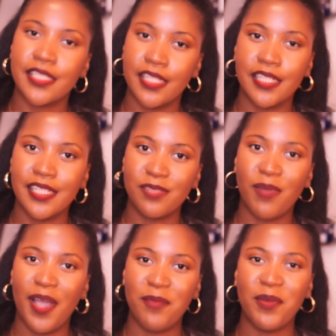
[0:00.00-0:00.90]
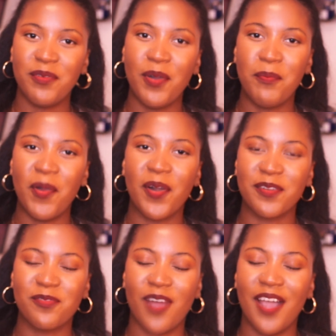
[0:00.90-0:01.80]
it is a
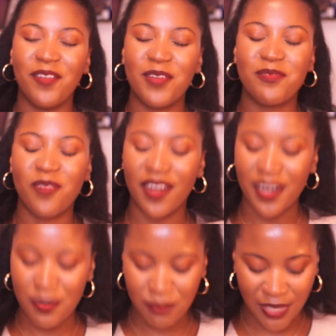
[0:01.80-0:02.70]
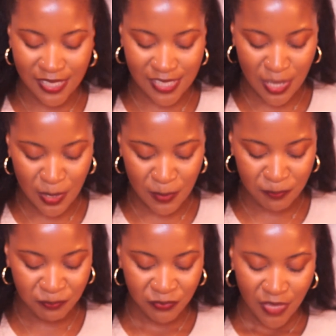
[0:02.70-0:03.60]
part of why I went for it. But
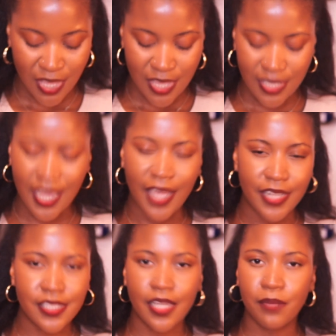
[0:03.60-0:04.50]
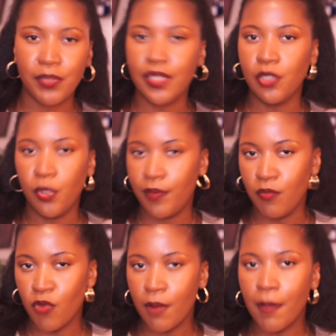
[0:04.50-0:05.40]
yeah, it is going to be a little
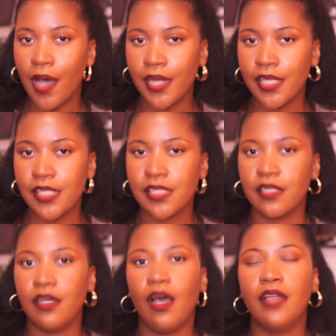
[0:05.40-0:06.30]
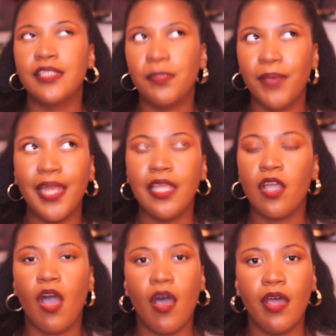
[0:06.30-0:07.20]
bit more modest
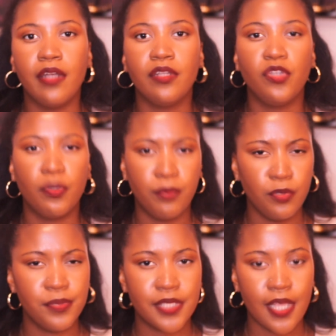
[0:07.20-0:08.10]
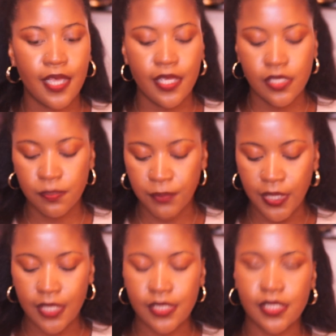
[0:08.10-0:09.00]
depending on your boob size.
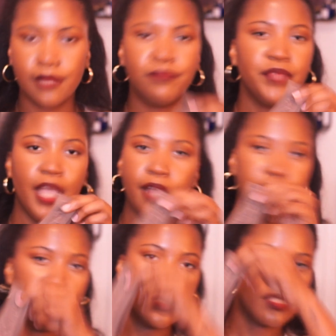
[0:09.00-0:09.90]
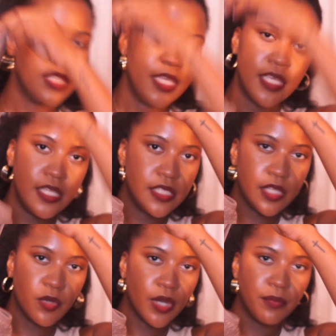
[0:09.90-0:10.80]
But yeah, this is
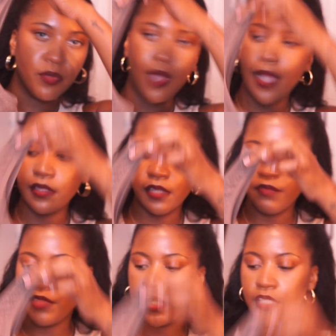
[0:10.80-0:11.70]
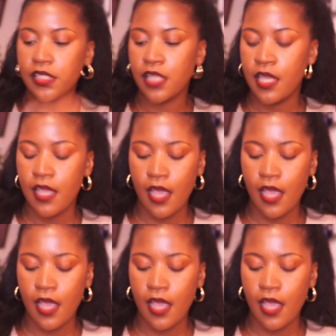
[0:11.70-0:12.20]
incredible. I love these.